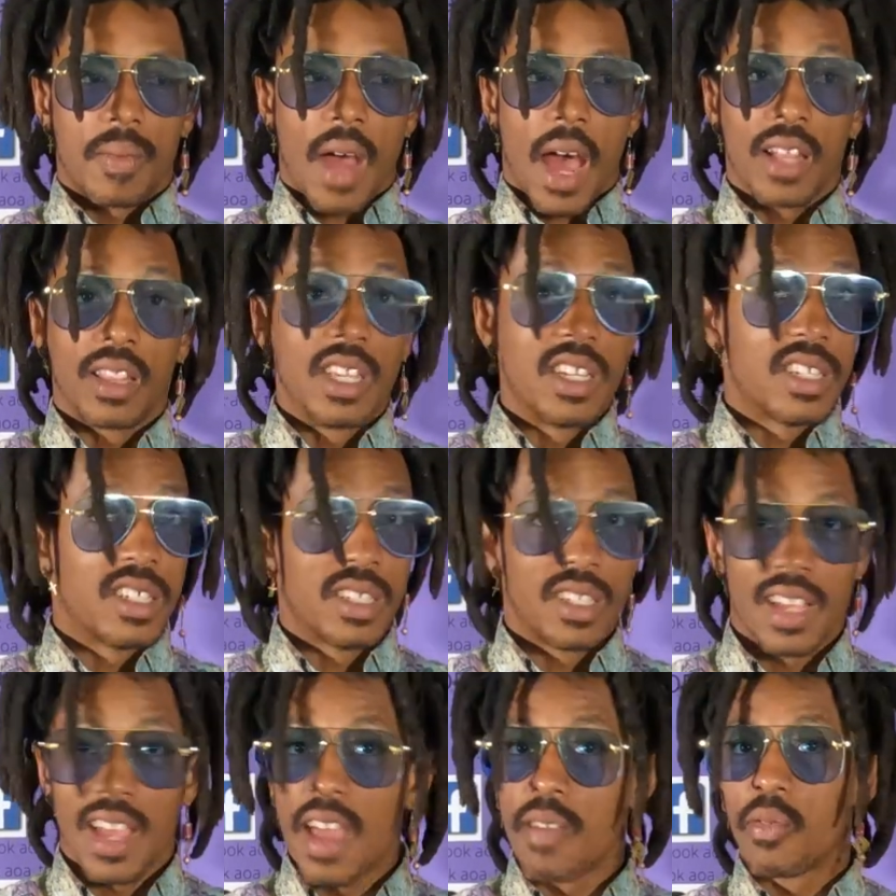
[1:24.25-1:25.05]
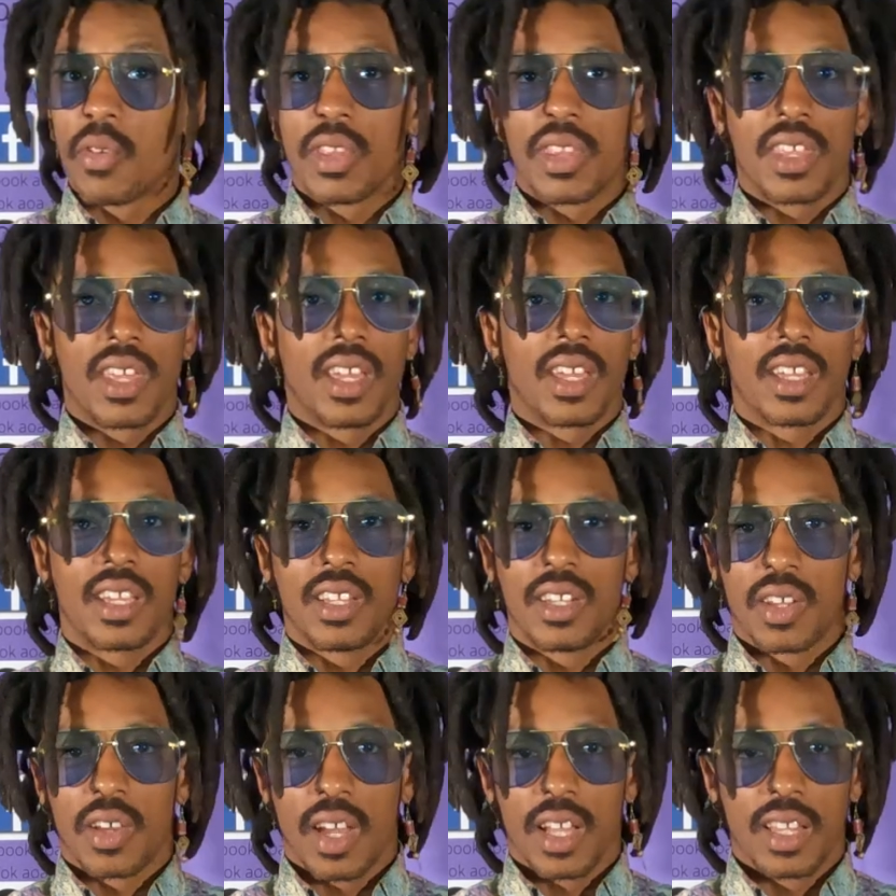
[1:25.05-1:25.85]
I listened to
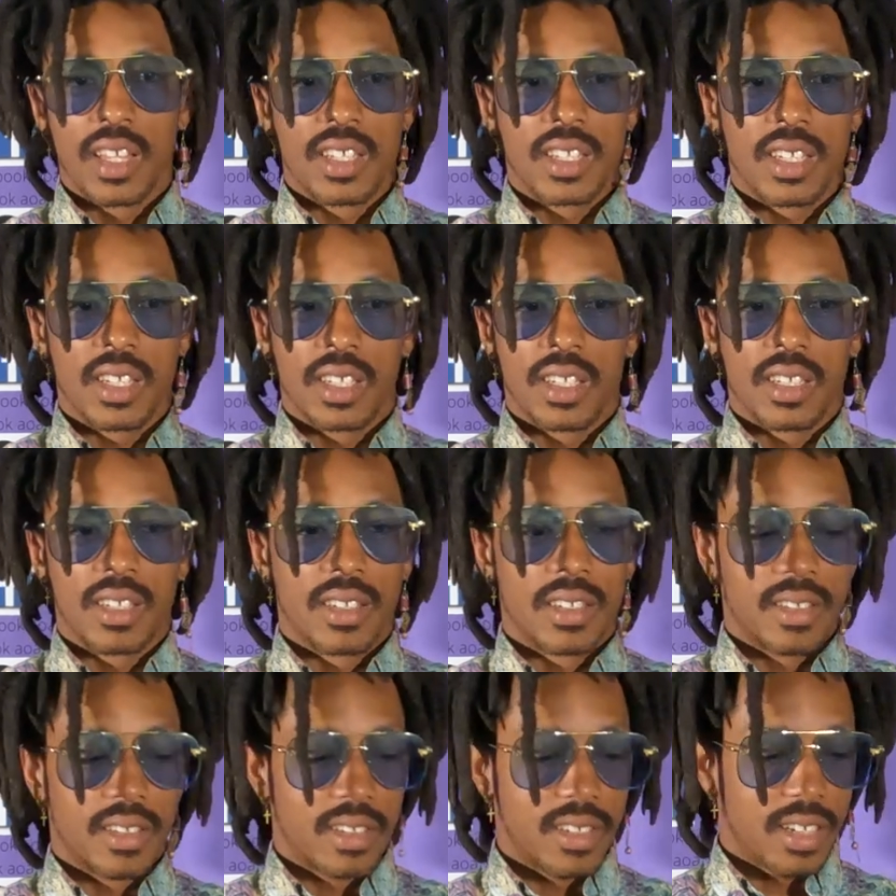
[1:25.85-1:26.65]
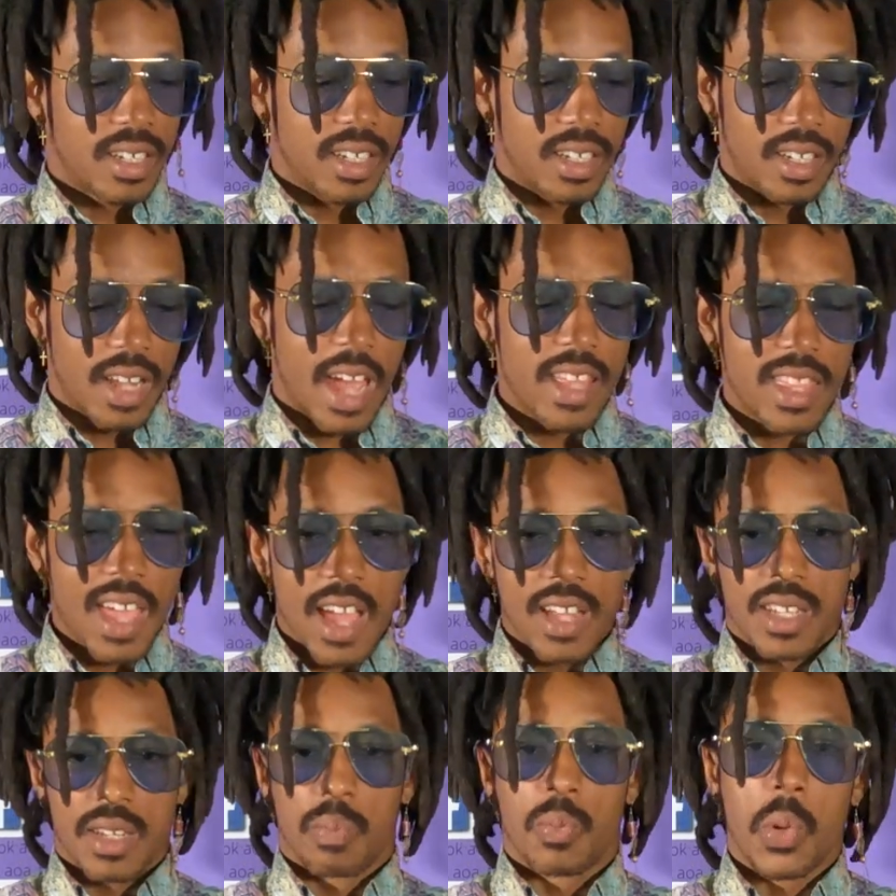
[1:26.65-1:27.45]
everything. I listened, and at
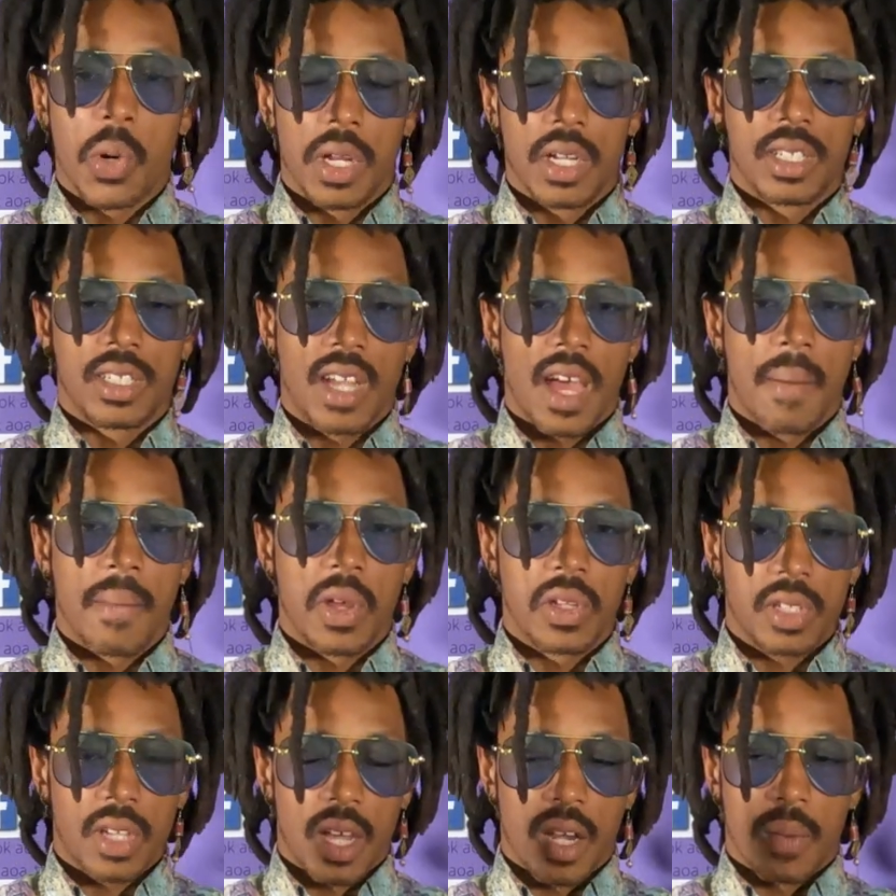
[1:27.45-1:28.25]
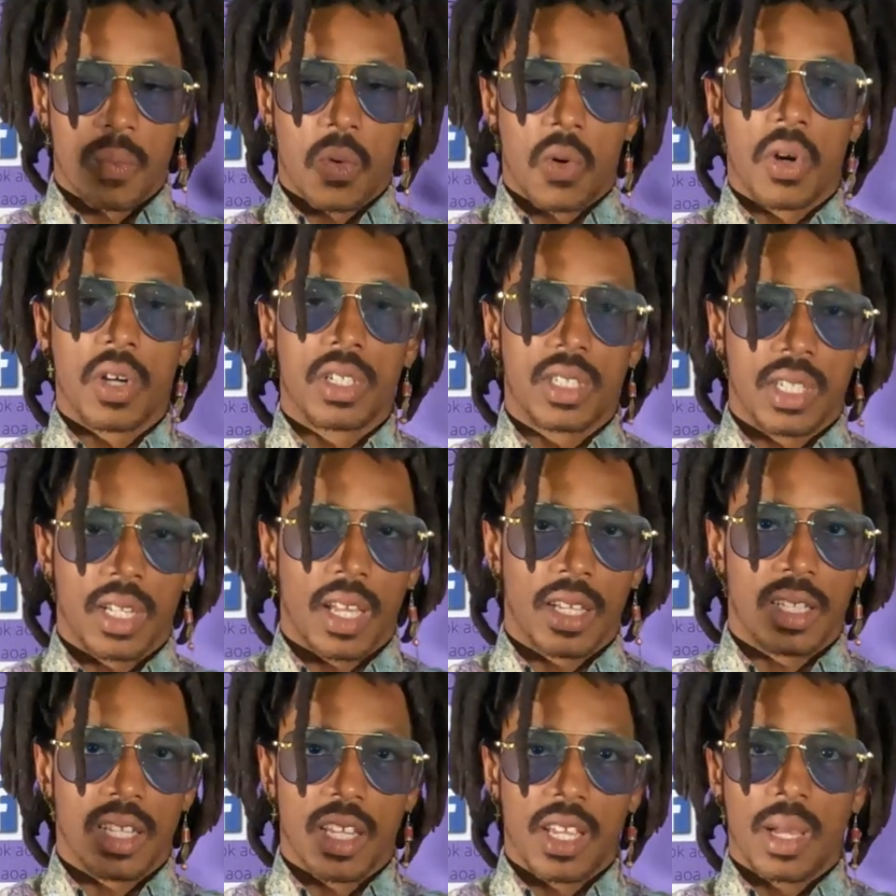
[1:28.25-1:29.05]
that point in time, I was kind of more into
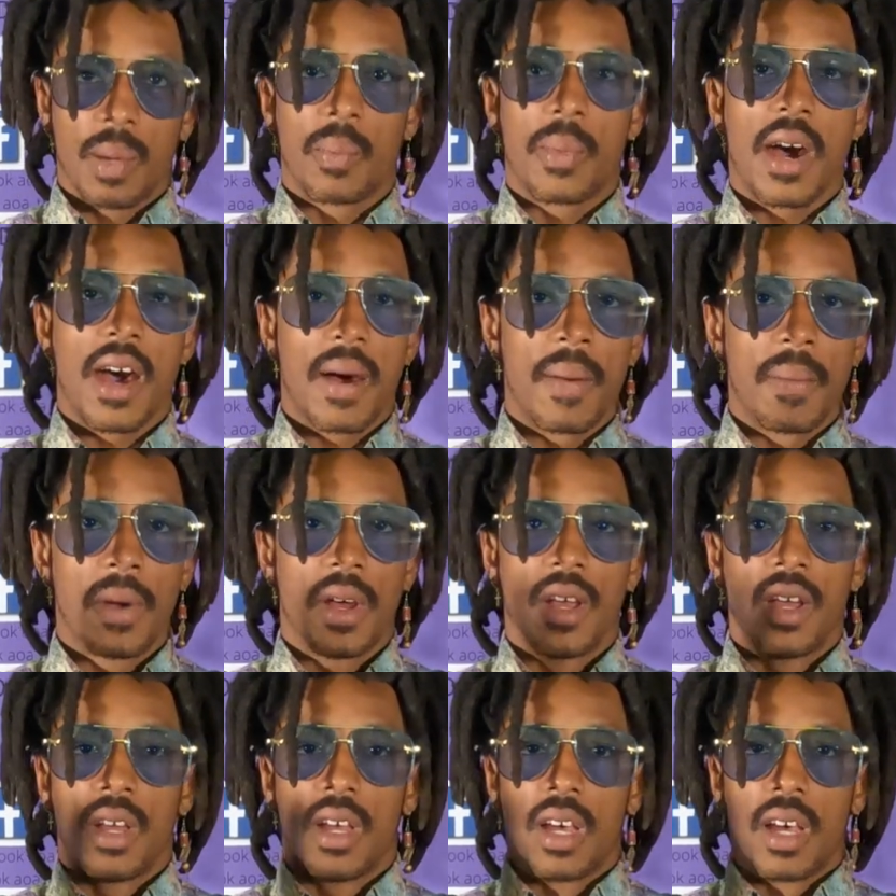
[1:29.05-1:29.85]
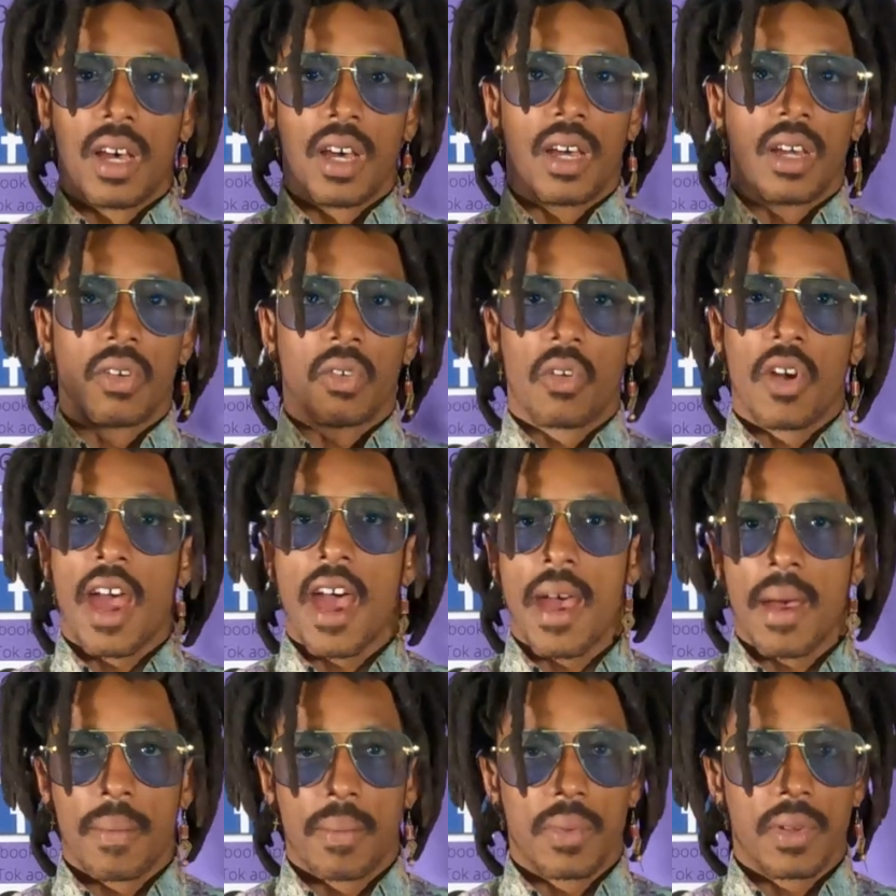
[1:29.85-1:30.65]
like the hip hop,
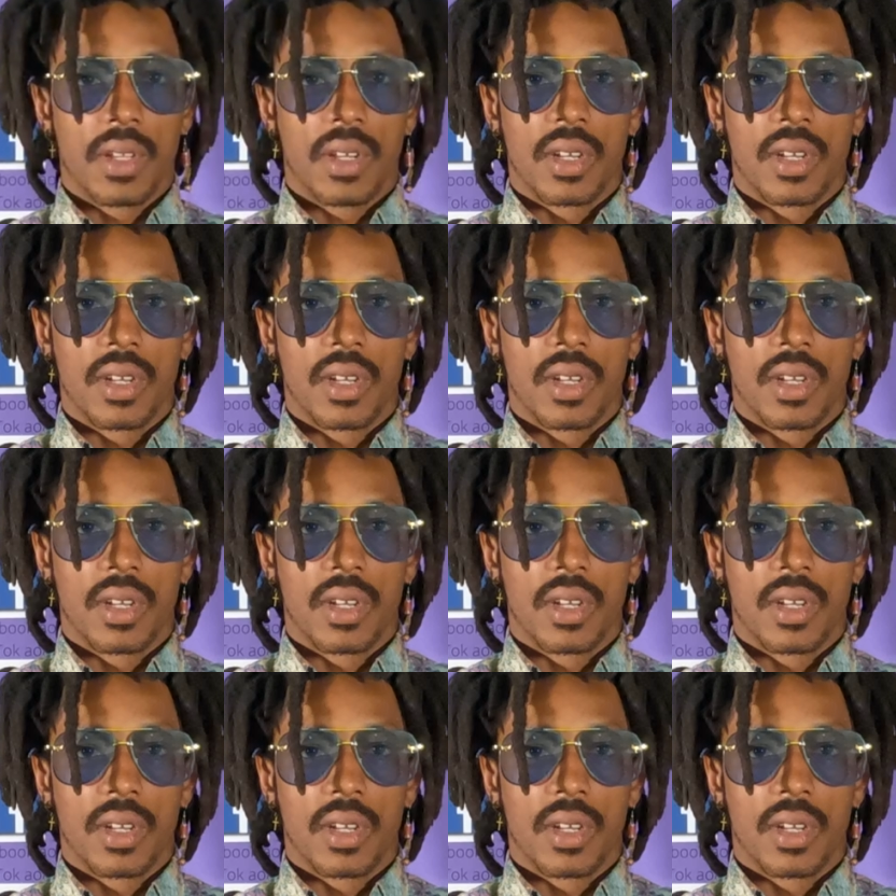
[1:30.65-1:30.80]
rap,